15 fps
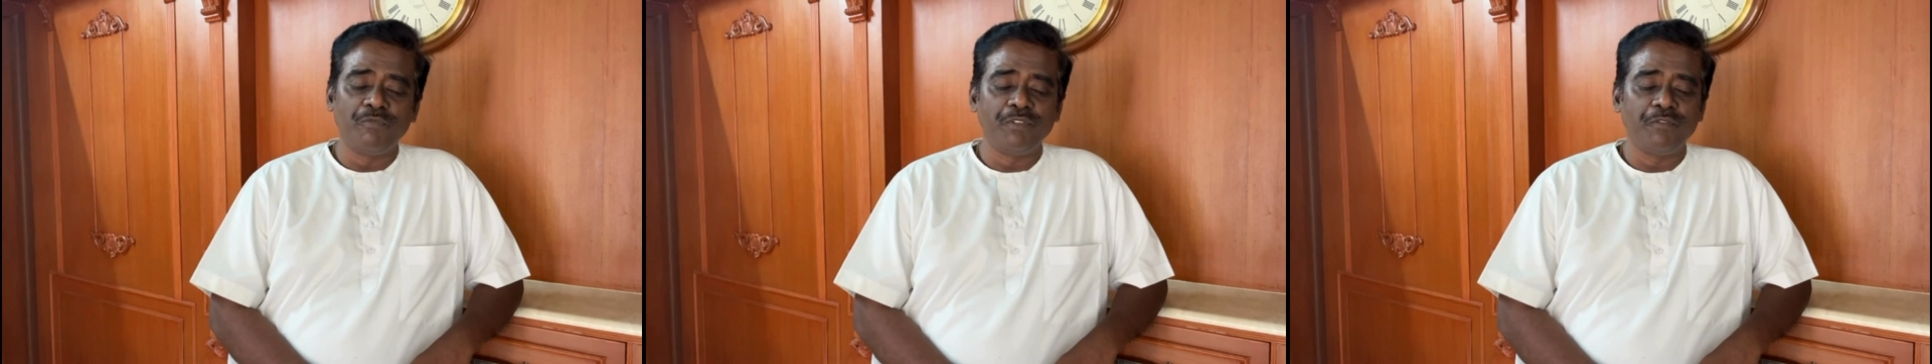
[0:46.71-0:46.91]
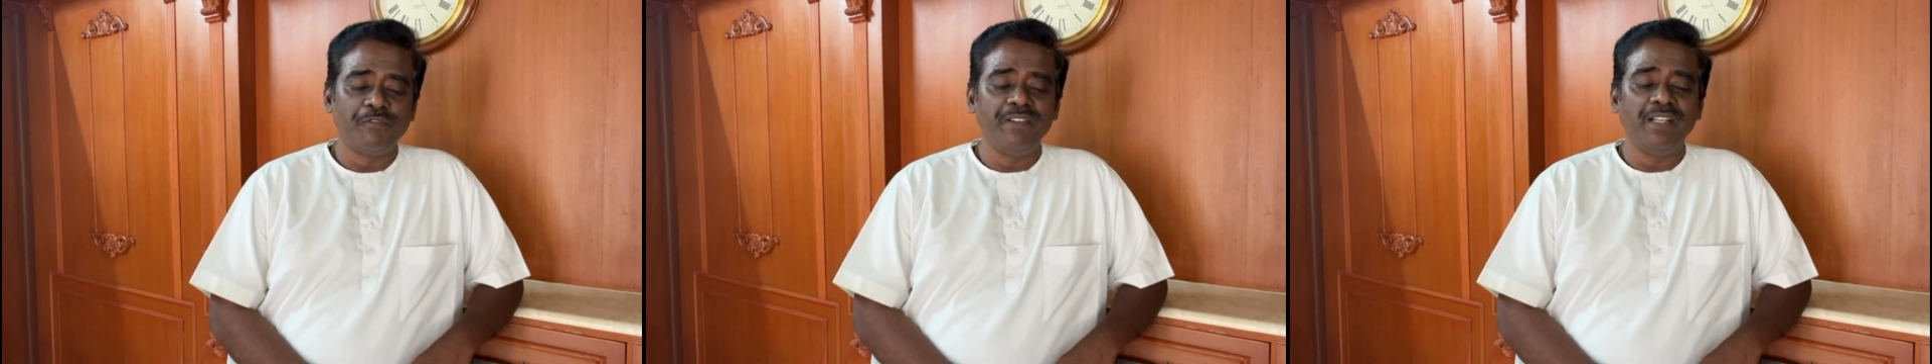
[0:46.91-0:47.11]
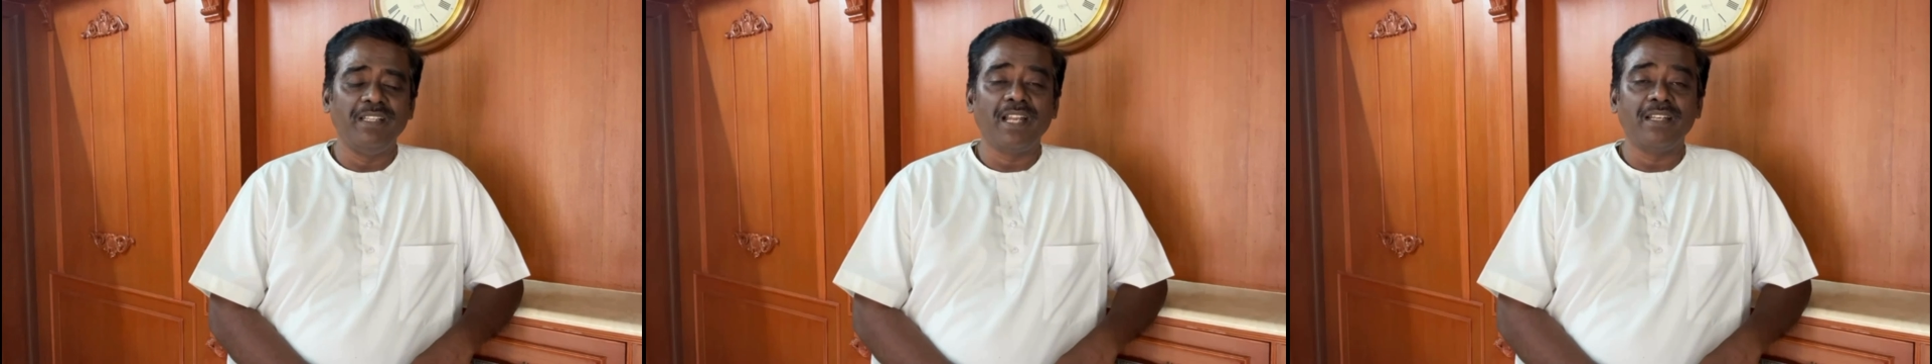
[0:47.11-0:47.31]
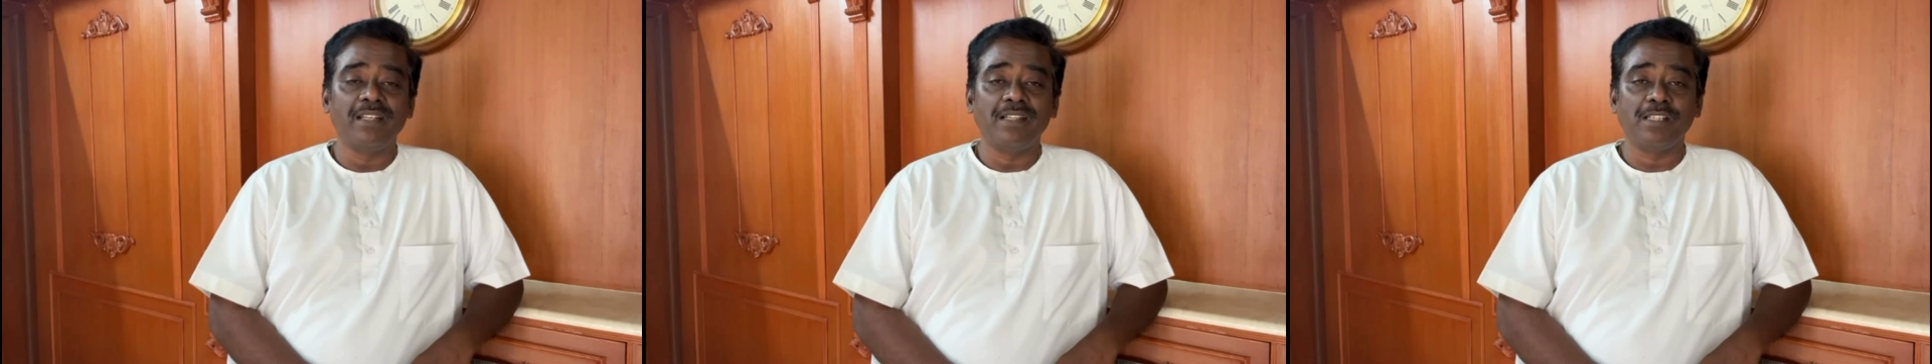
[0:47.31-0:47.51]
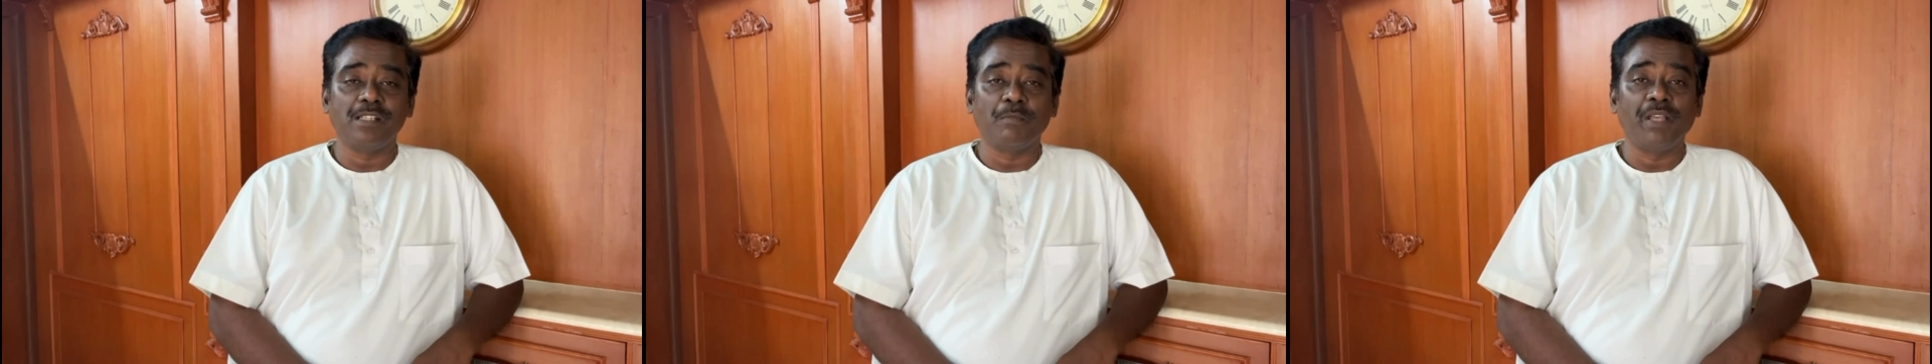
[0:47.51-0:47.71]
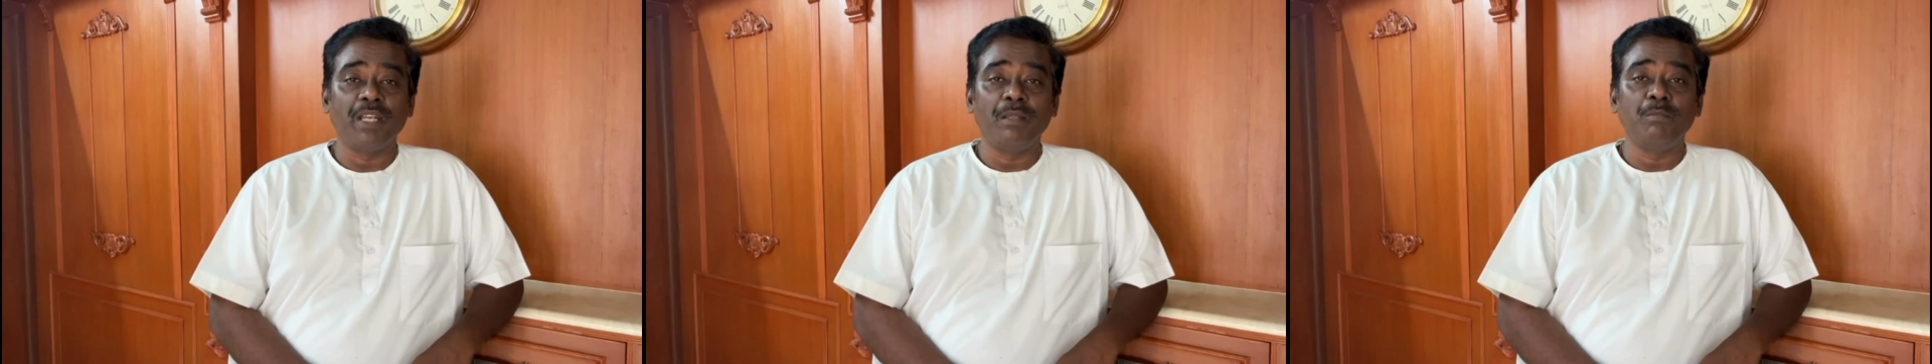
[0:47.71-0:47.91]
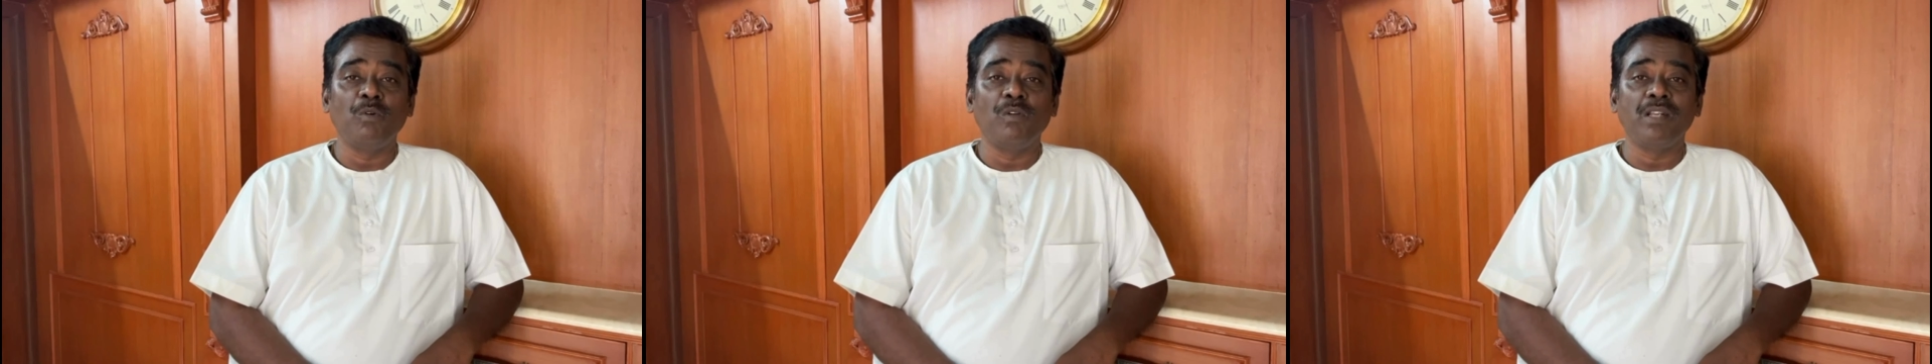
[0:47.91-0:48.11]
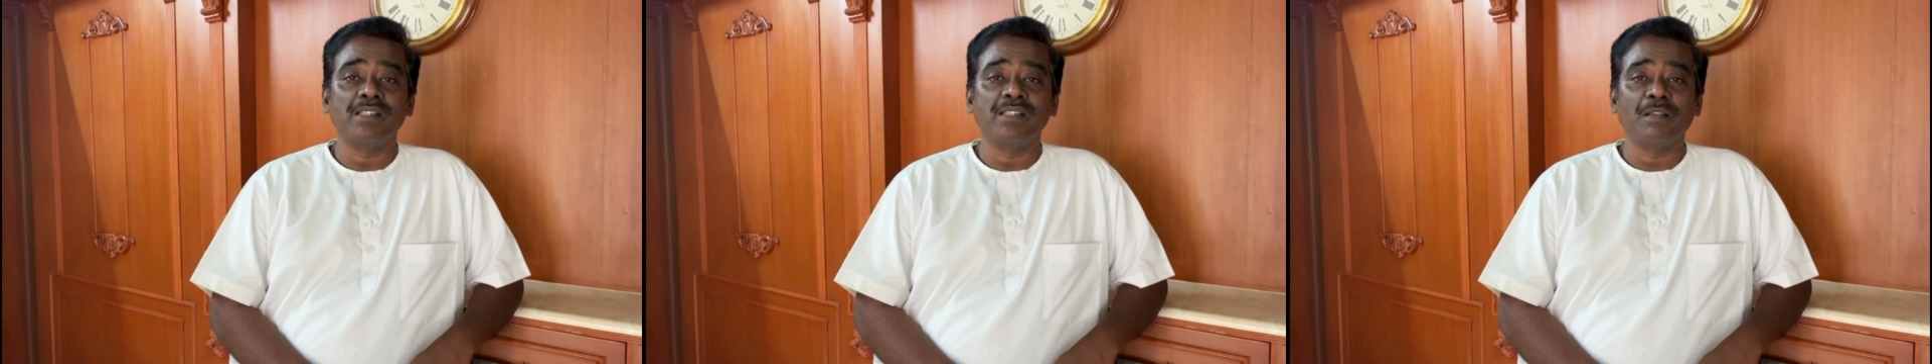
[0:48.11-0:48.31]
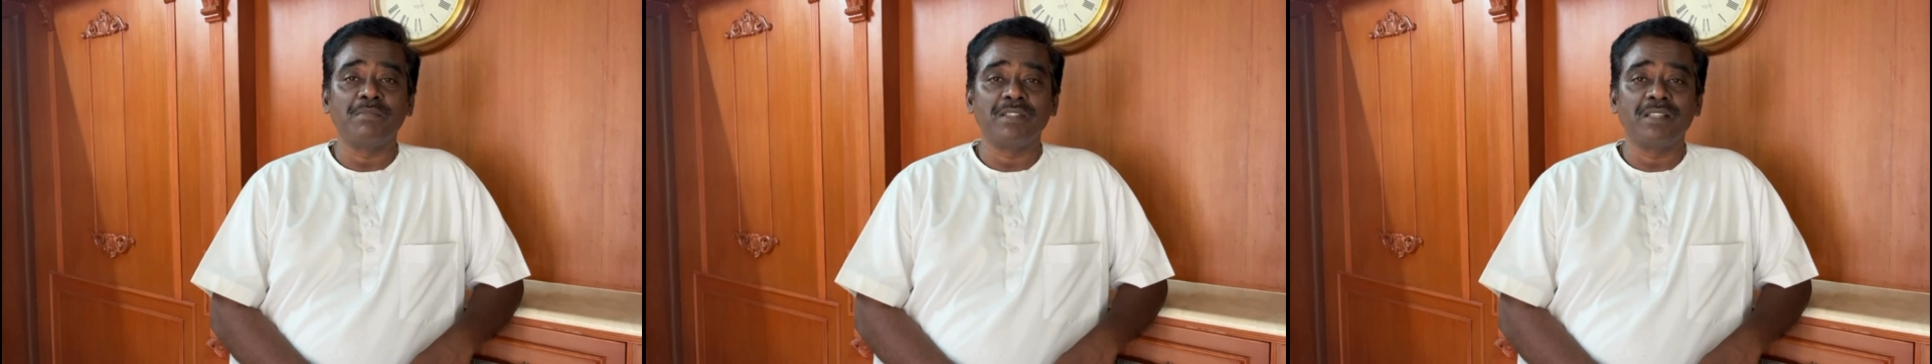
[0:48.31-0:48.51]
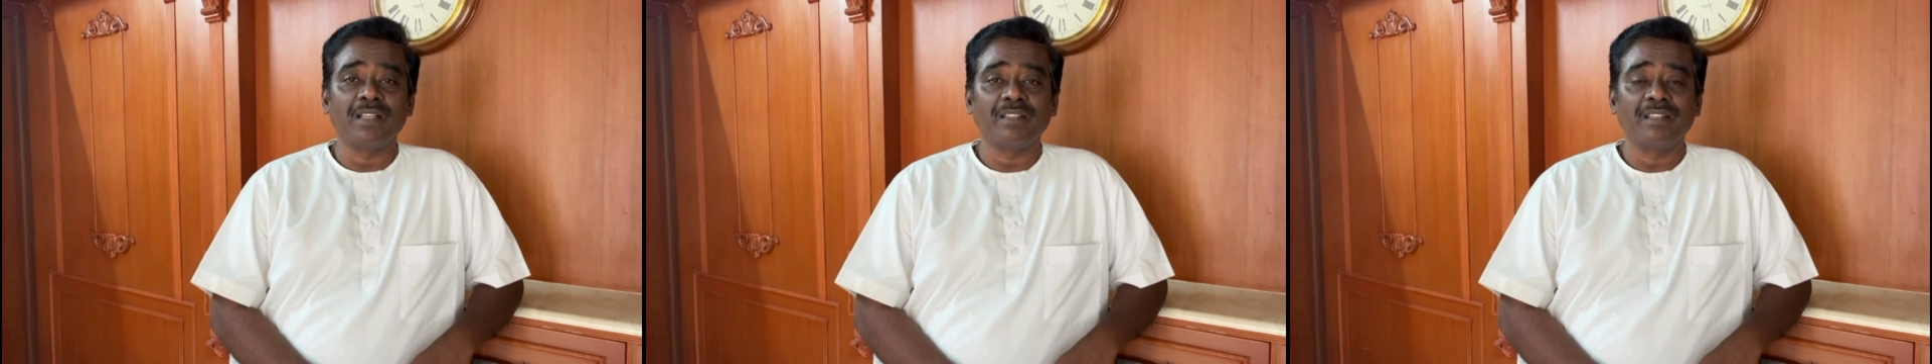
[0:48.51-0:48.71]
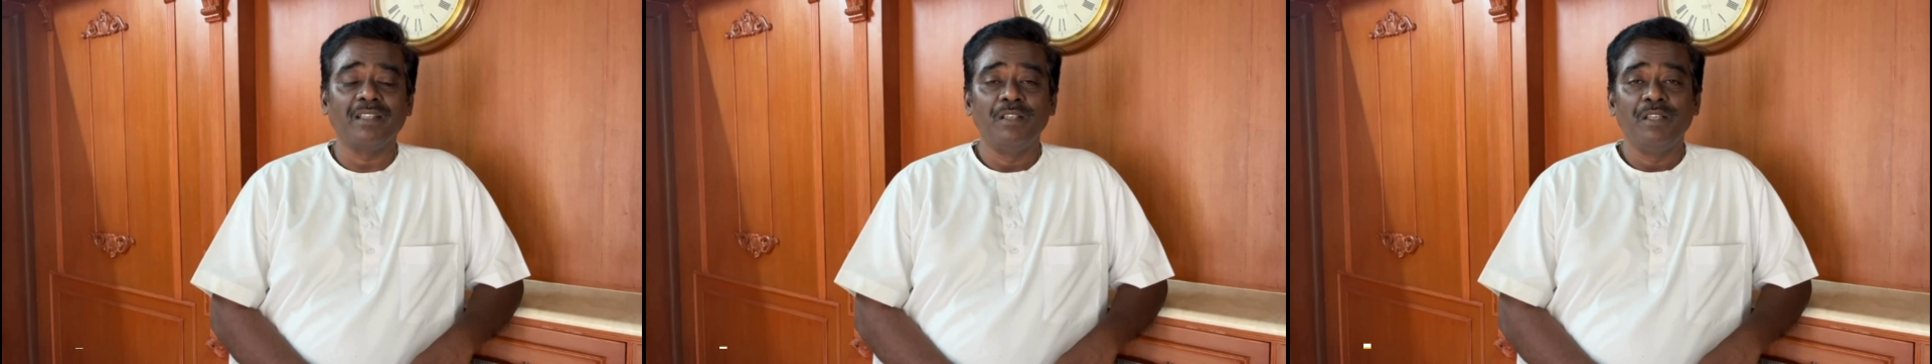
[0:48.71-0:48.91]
you feel that it is a very boring subject.